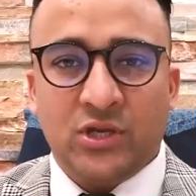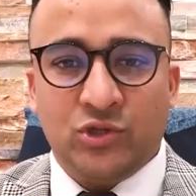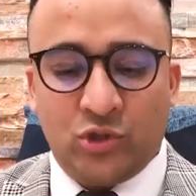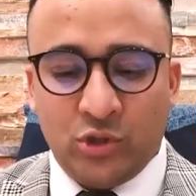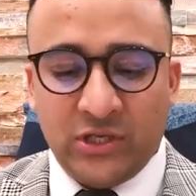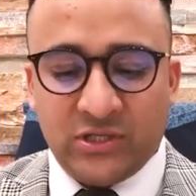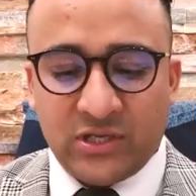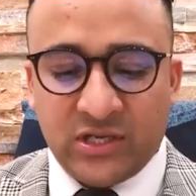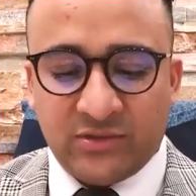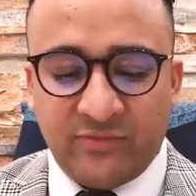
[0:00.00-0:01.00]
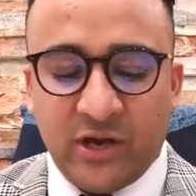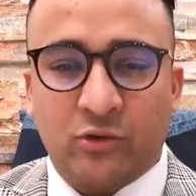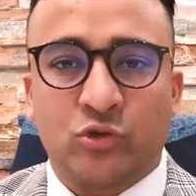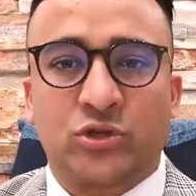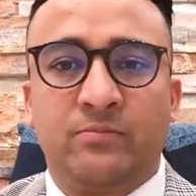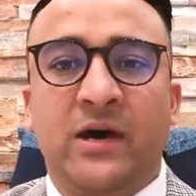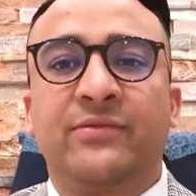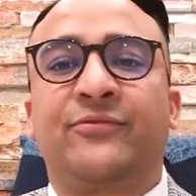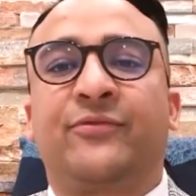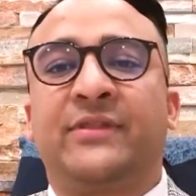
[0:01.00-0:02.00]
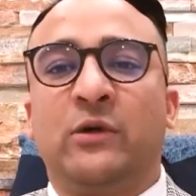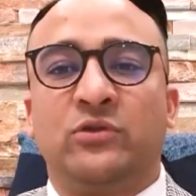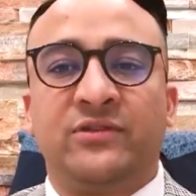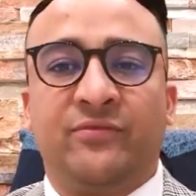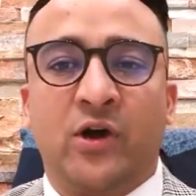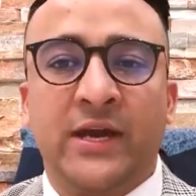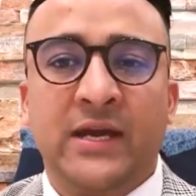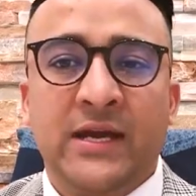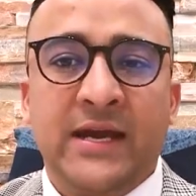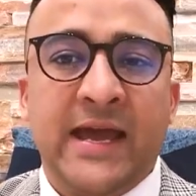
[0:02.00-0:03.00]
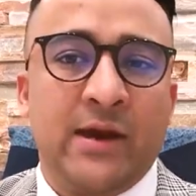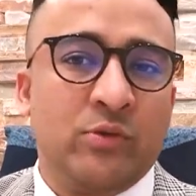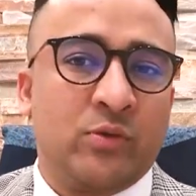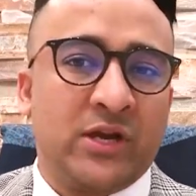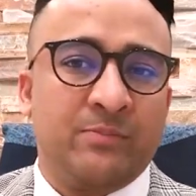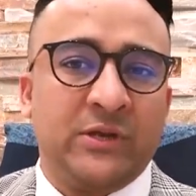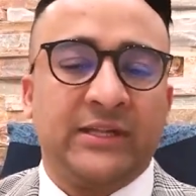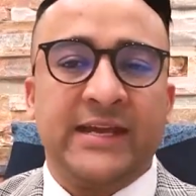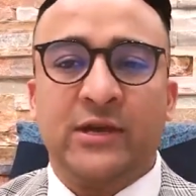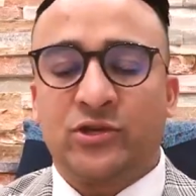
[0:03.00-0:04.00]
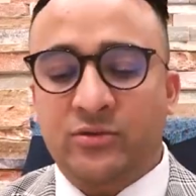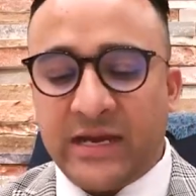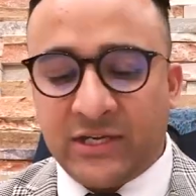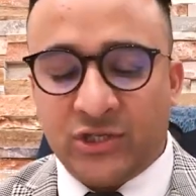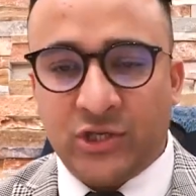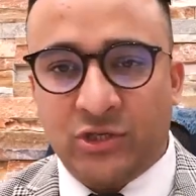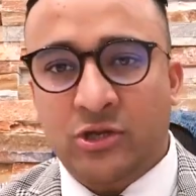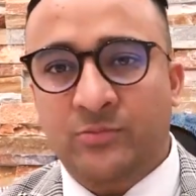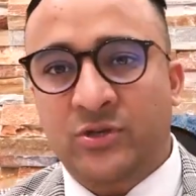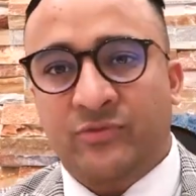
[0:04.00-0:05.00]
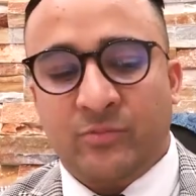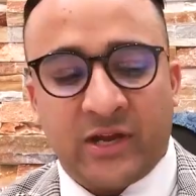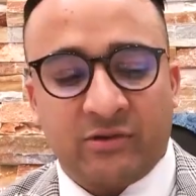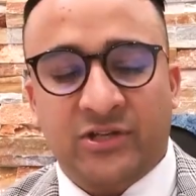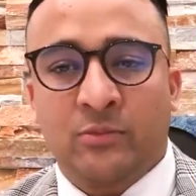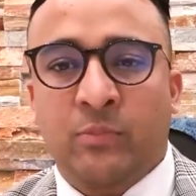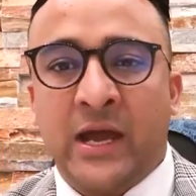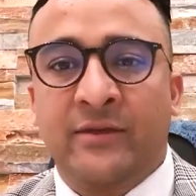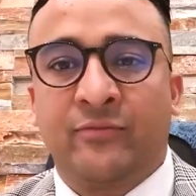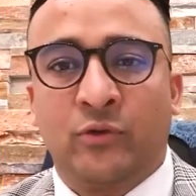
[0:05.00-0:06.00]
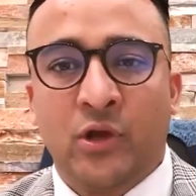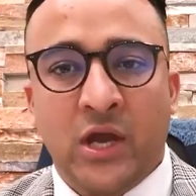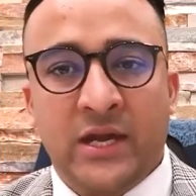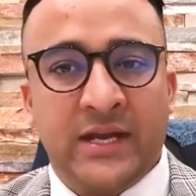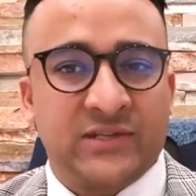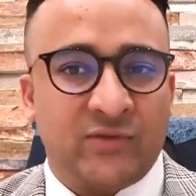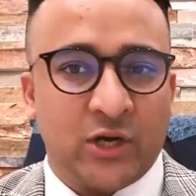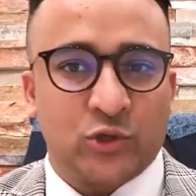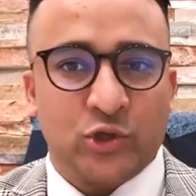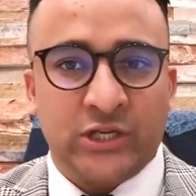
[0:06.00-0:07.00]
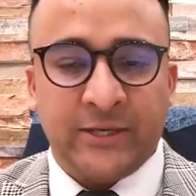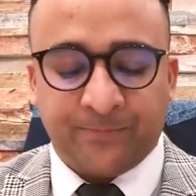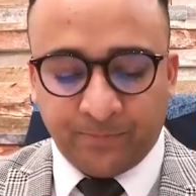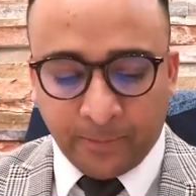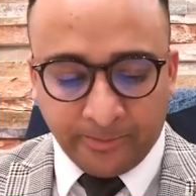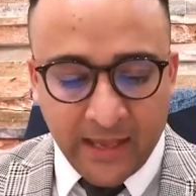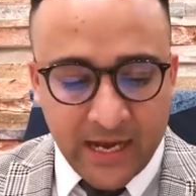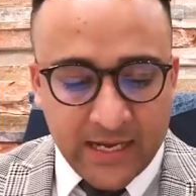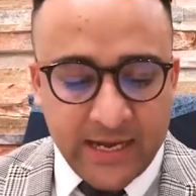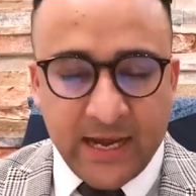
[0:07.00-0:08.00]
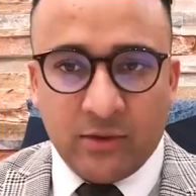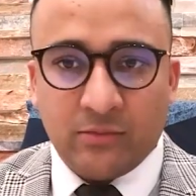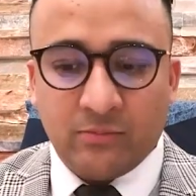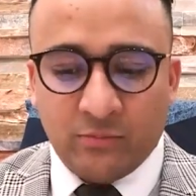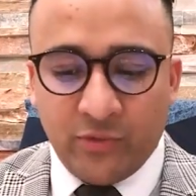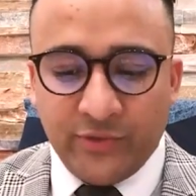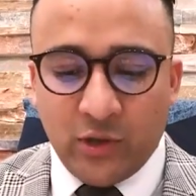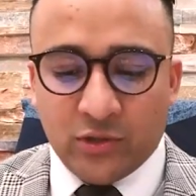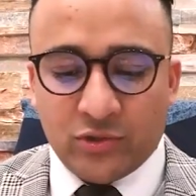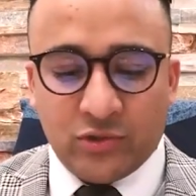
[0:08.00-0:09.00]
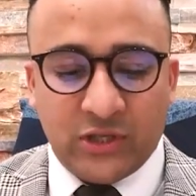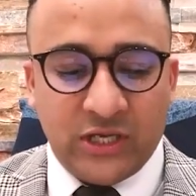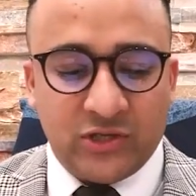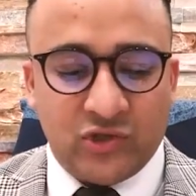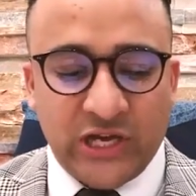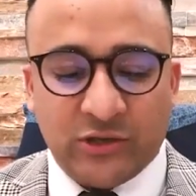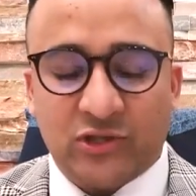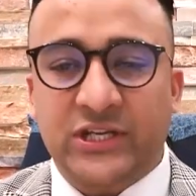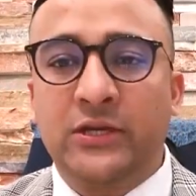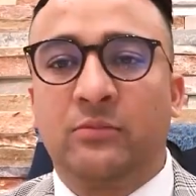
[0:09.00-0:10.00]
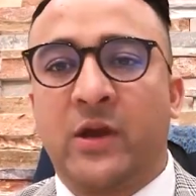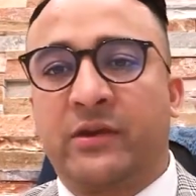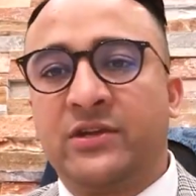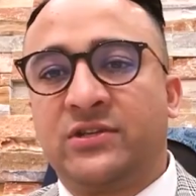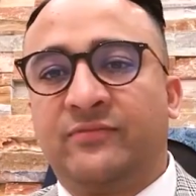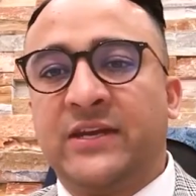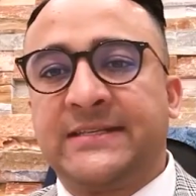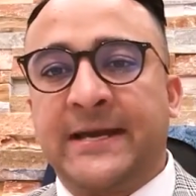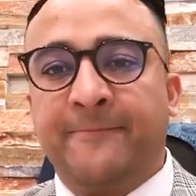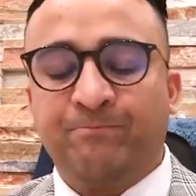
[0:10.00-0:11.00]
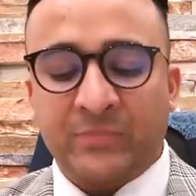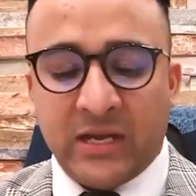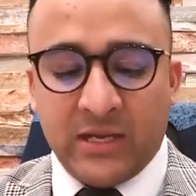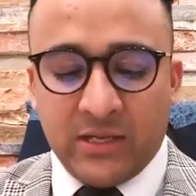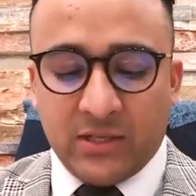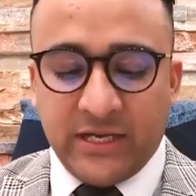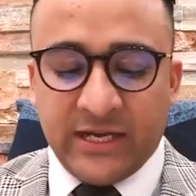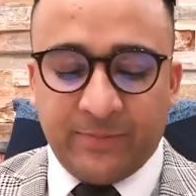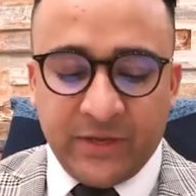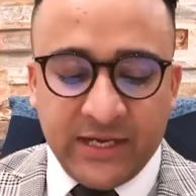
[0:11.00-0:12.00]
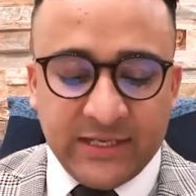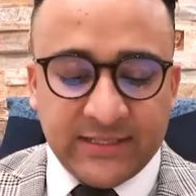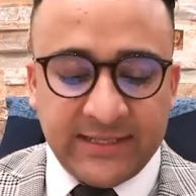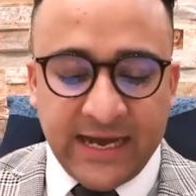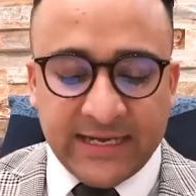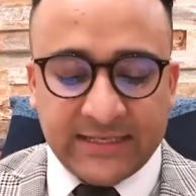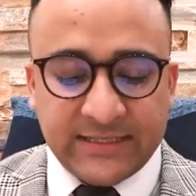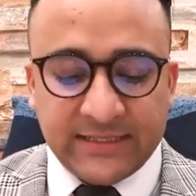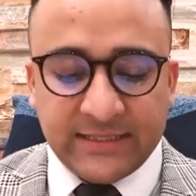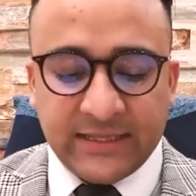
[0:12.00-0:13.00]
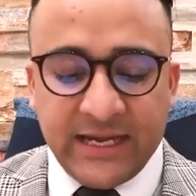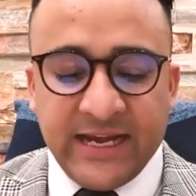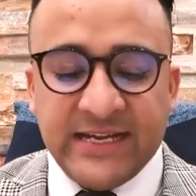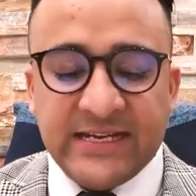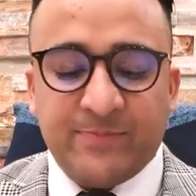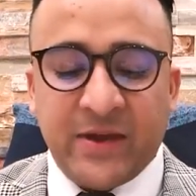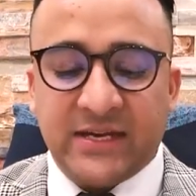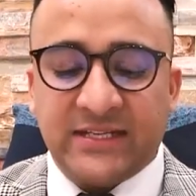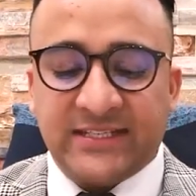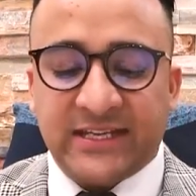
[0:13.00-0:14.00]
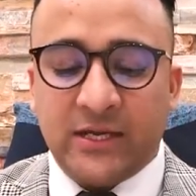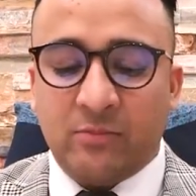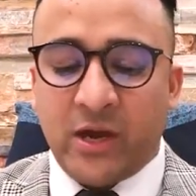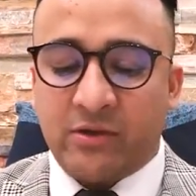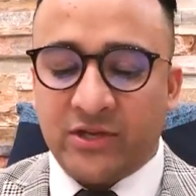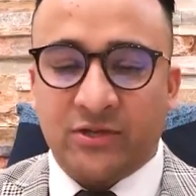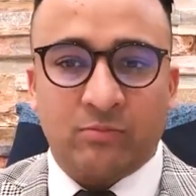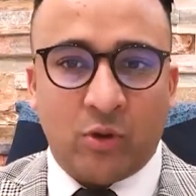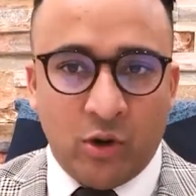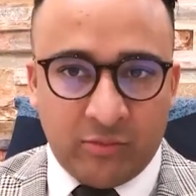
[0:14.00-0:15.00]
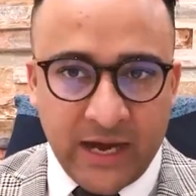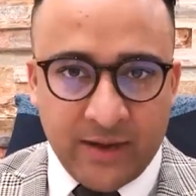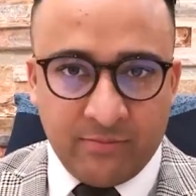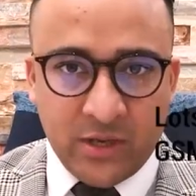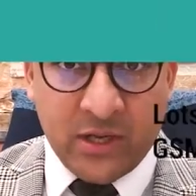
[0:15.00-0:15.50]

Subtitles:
June is a very crucial month. So that will define how you're going to build your strategy in terms of your migration plan for next financial year. Now, moving on to the general skill migration visa, it appears that the independent skill migration program,